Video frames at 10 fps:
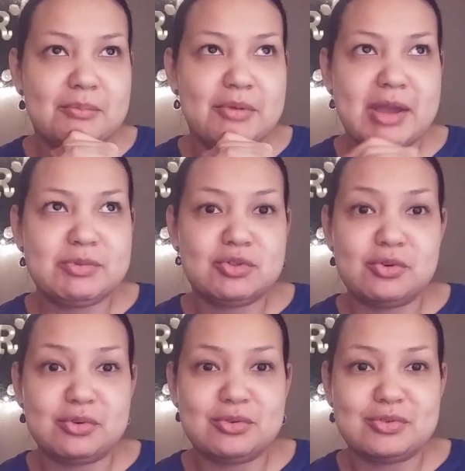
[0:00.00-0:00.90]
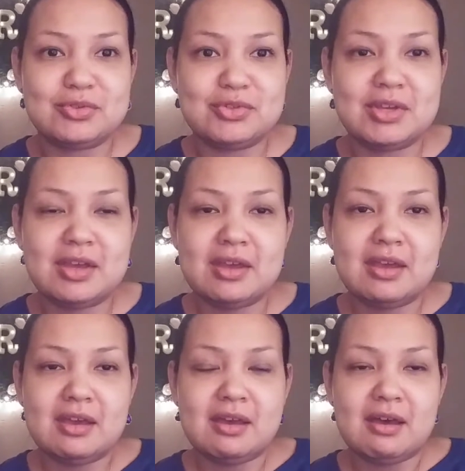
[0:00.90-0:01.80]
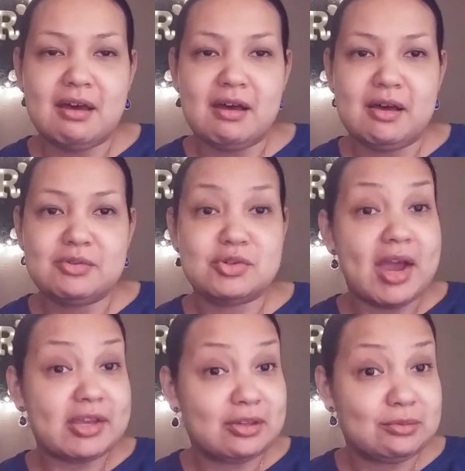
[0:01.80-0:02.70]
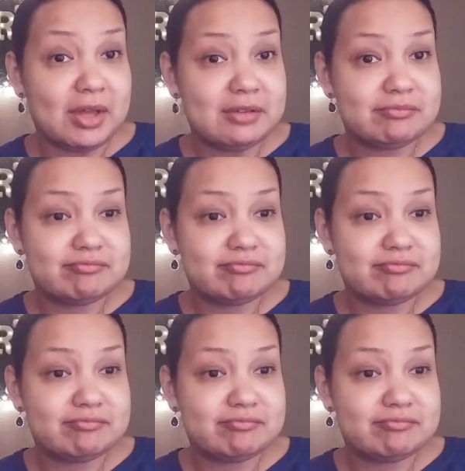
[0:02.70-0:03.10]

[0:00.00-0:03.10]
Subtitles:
Bram Stoker's Dracula.